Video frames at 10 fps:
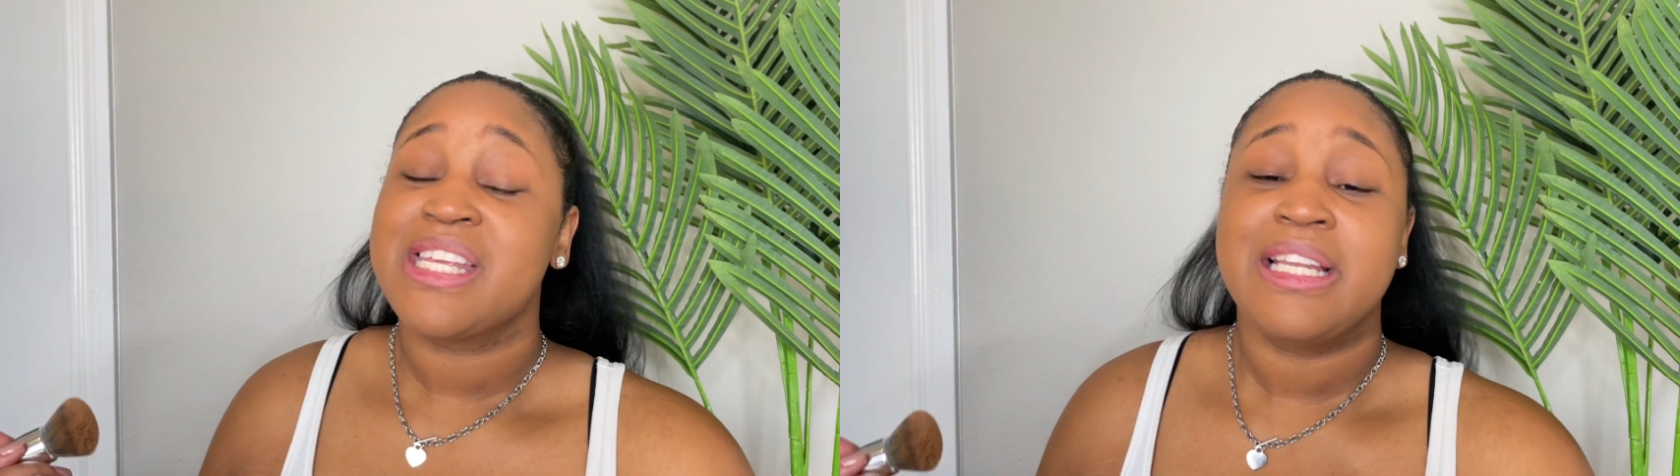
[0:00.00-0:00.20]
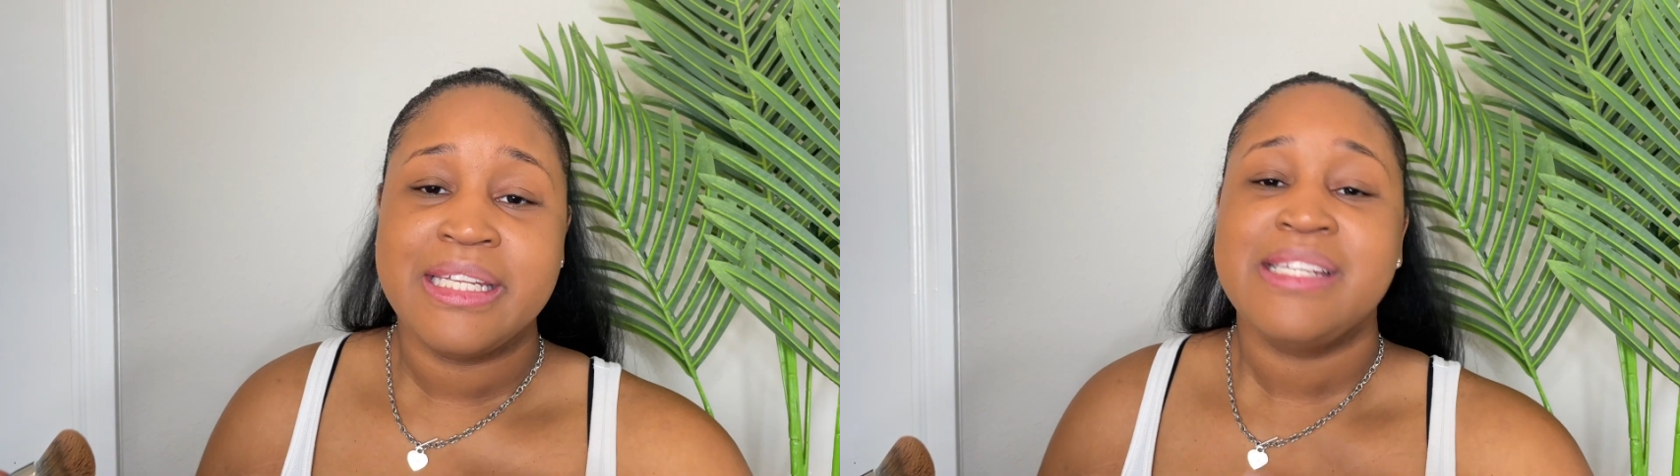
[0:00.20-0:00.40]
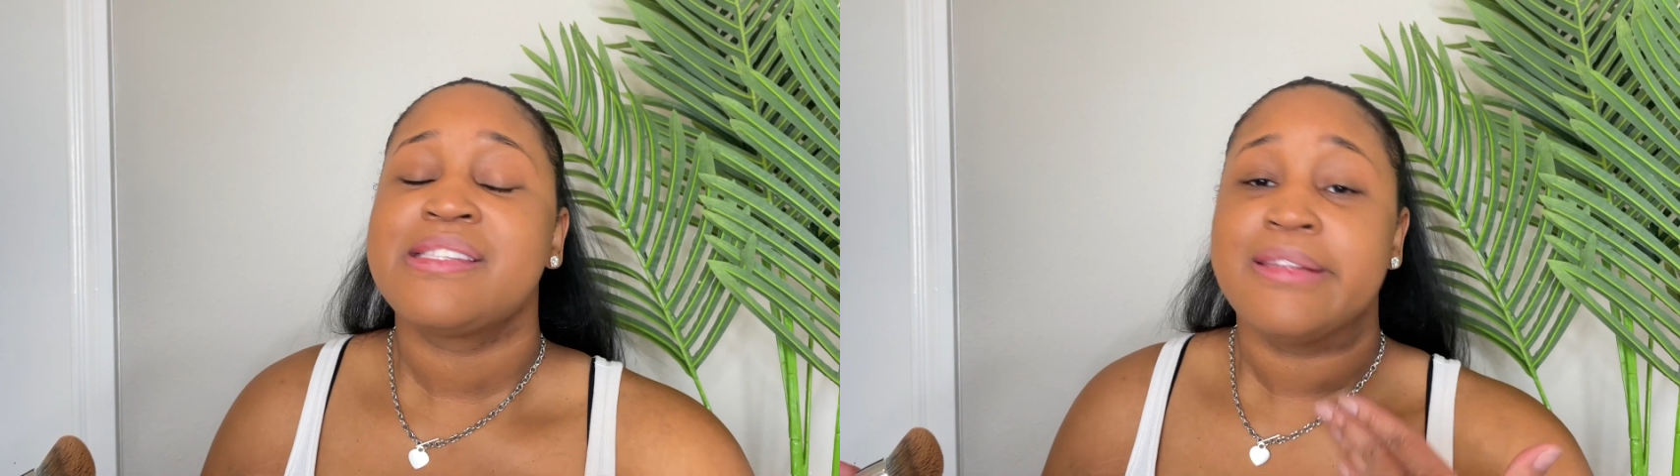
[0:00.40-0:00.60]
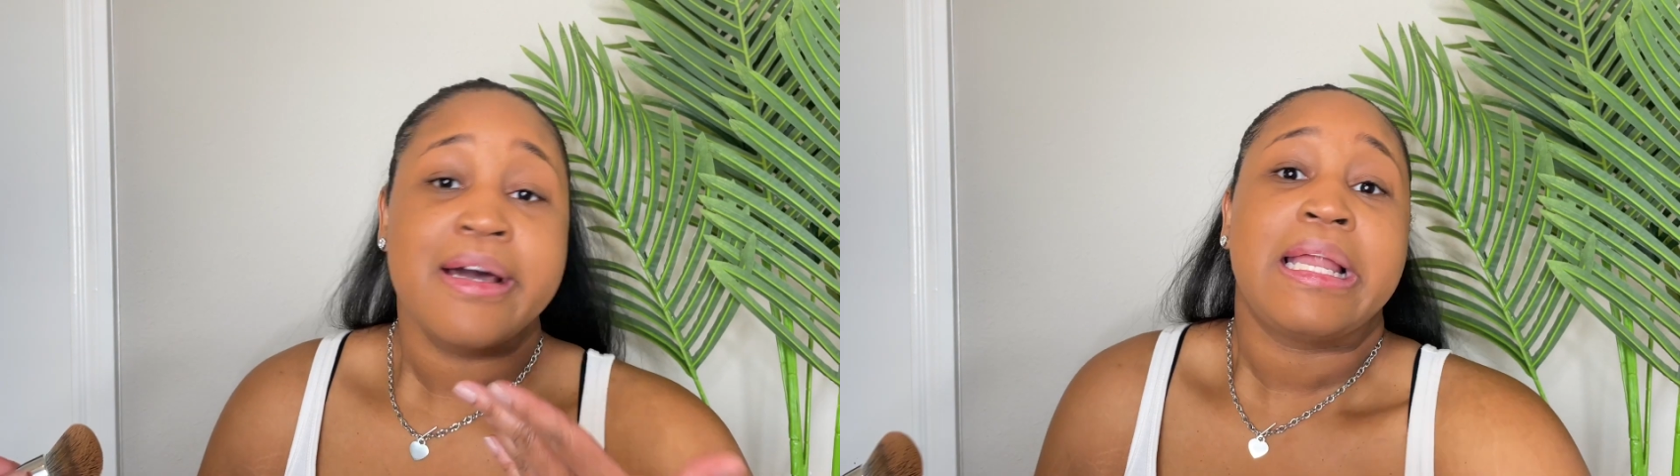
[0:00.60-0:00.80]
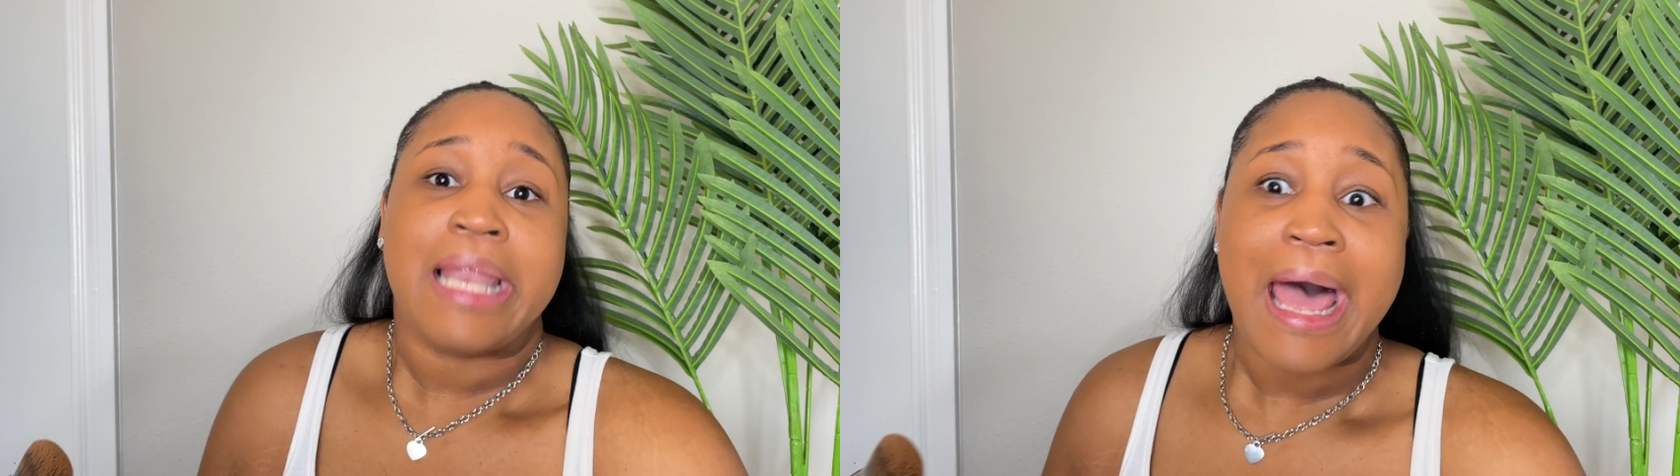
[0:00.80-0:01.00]
to at least
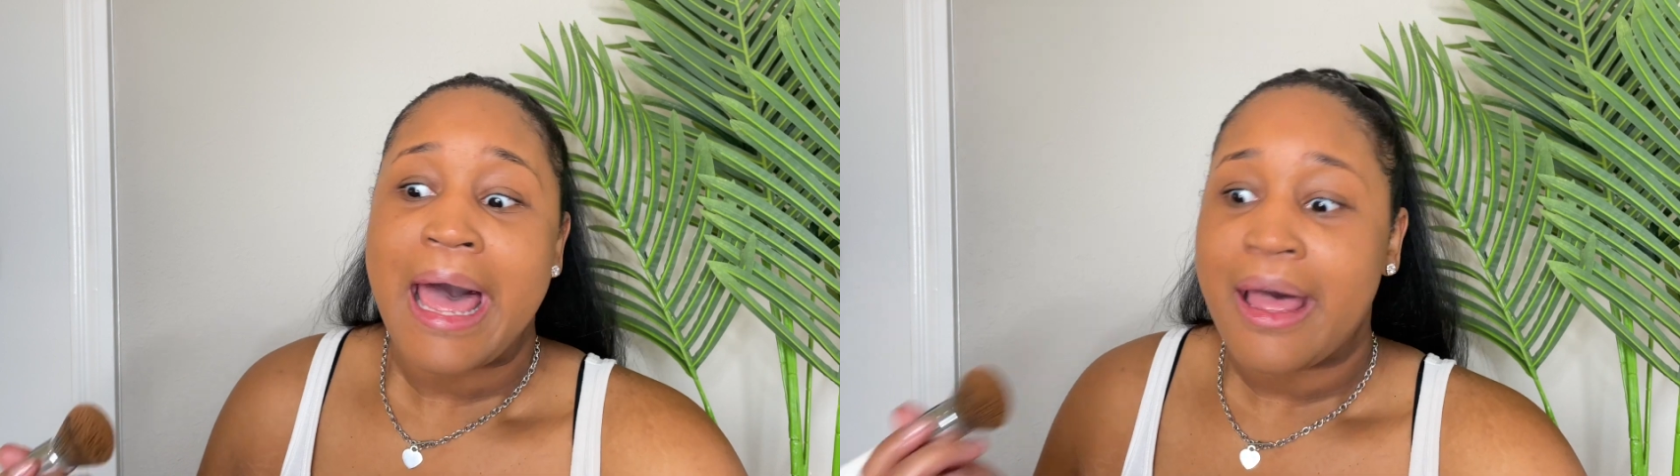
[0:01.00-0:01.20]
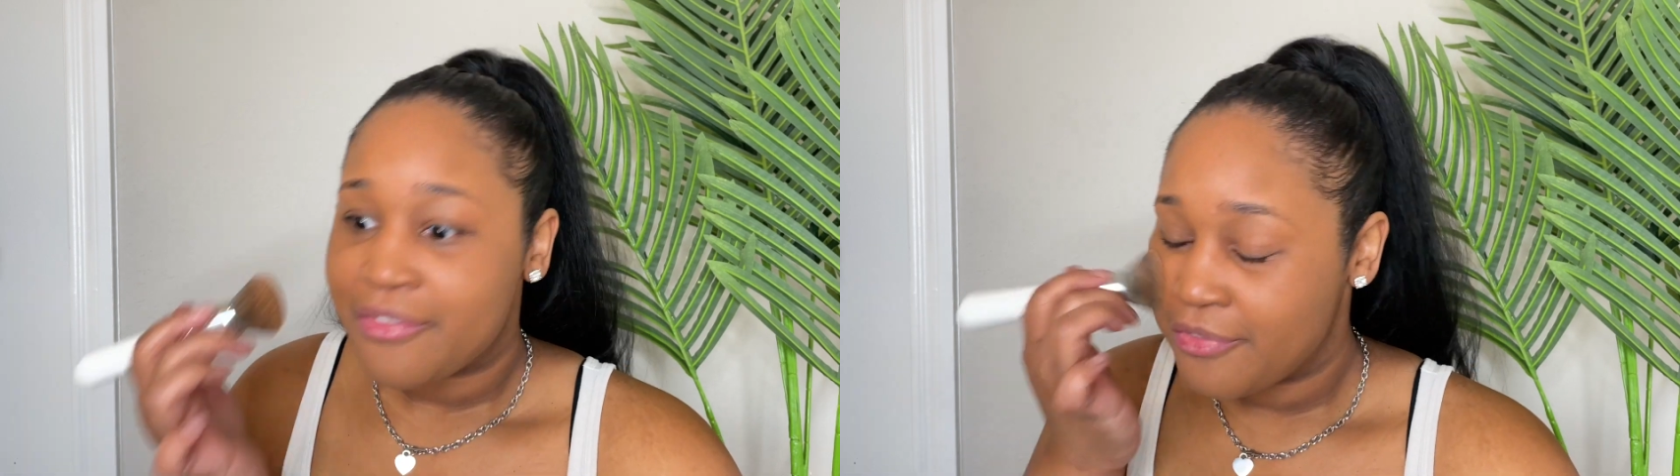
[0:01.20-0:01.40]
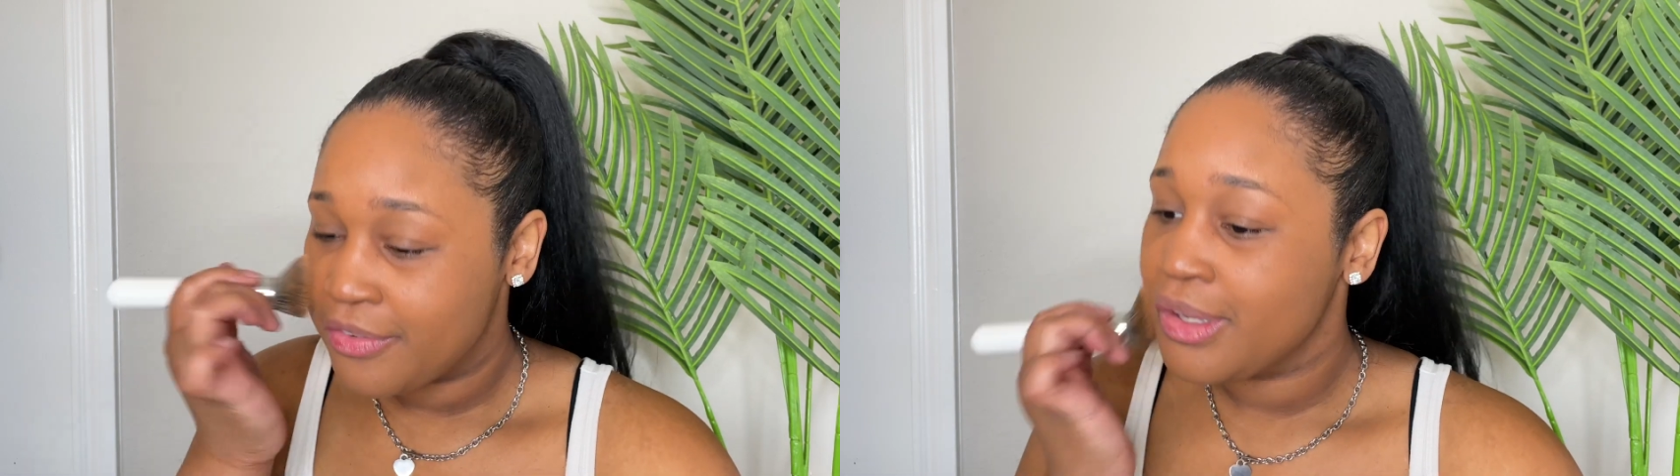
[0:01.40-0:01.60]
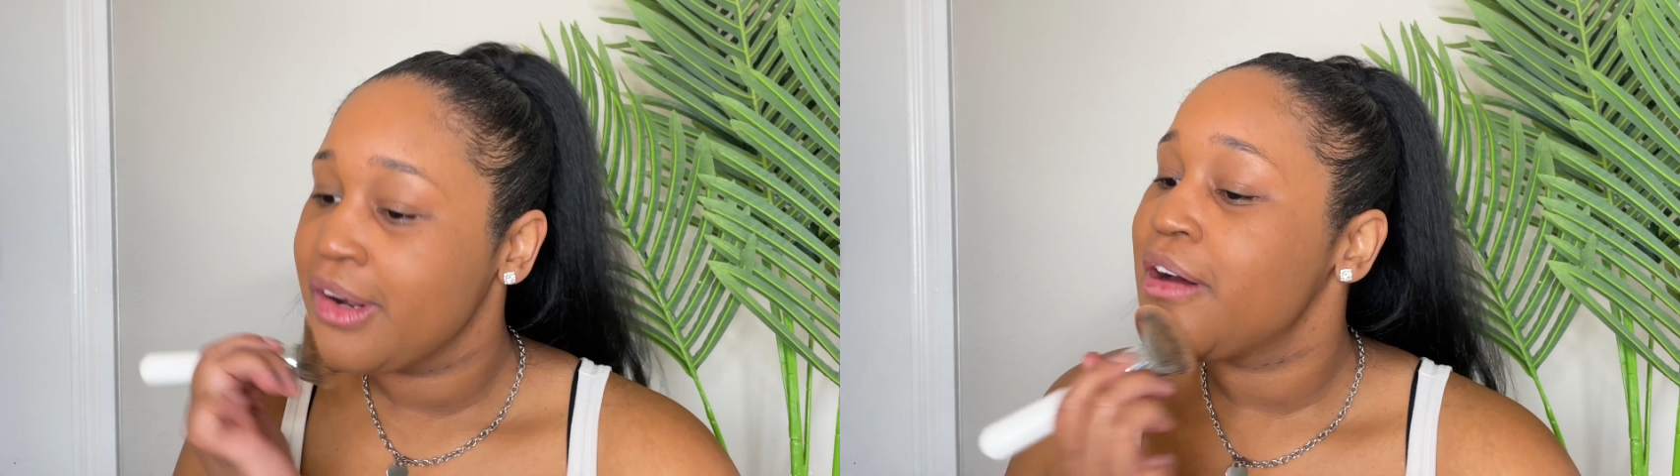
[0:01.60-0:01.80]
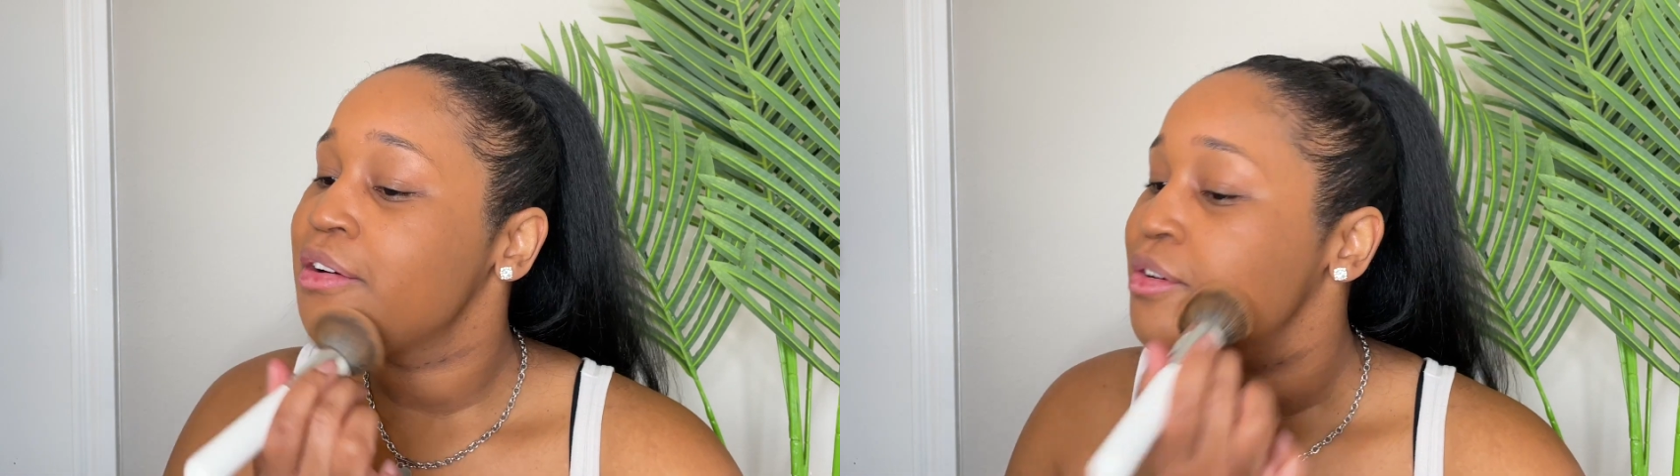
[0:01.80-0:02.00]
look alive, you
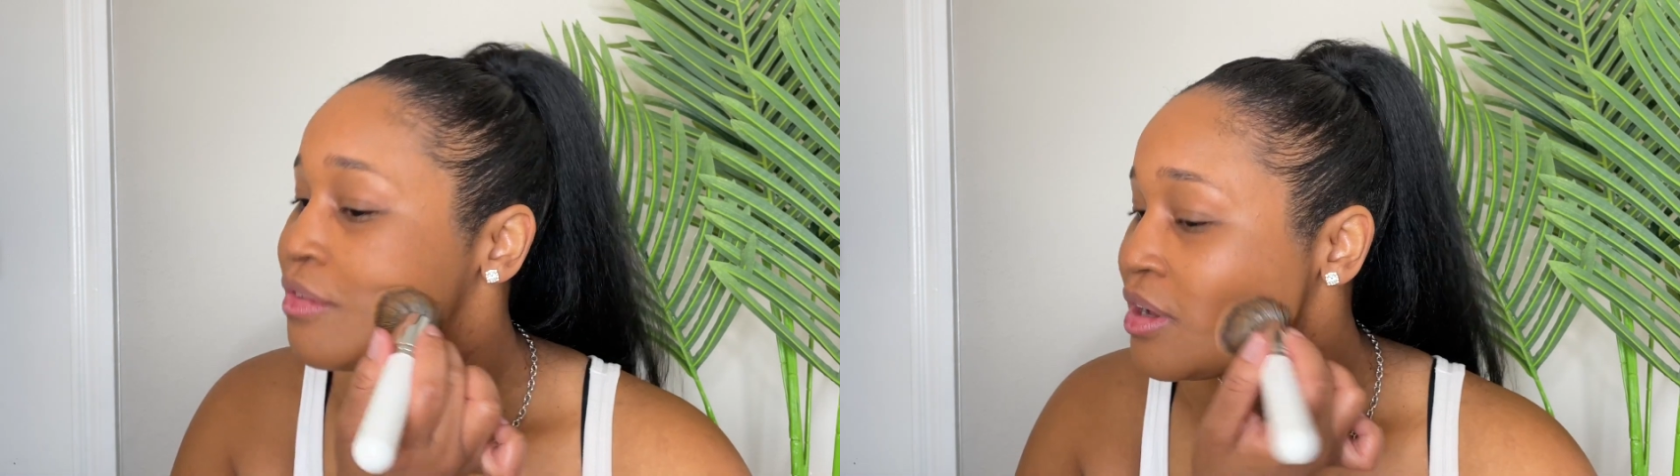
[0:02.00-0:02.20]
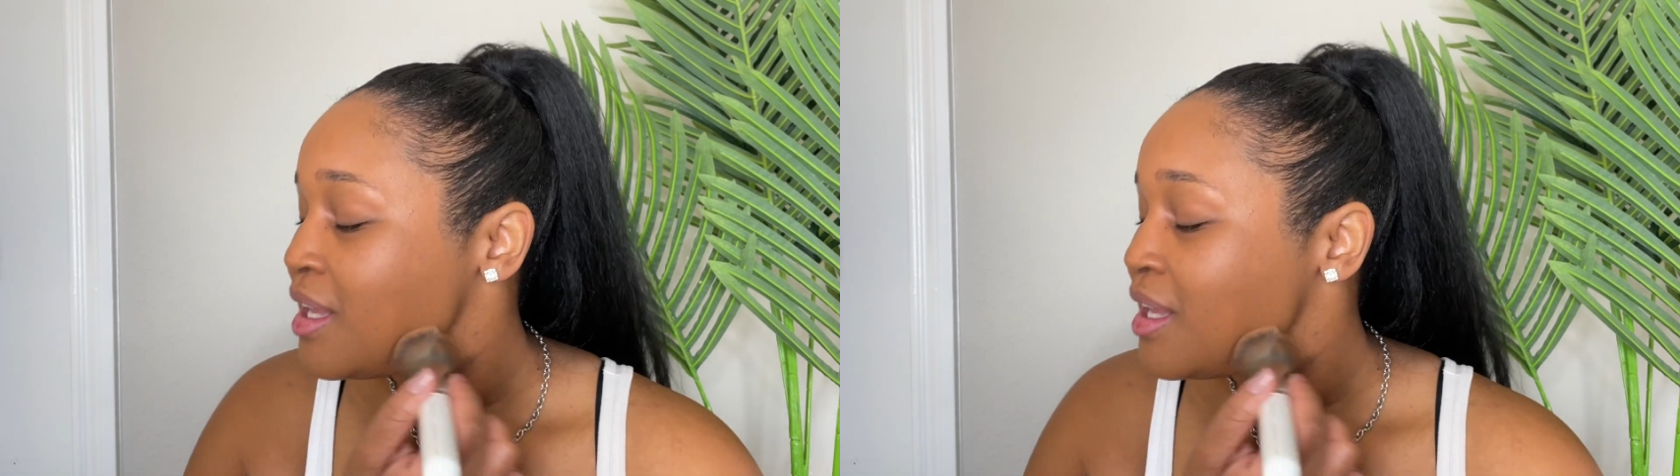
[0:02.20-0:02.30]
know,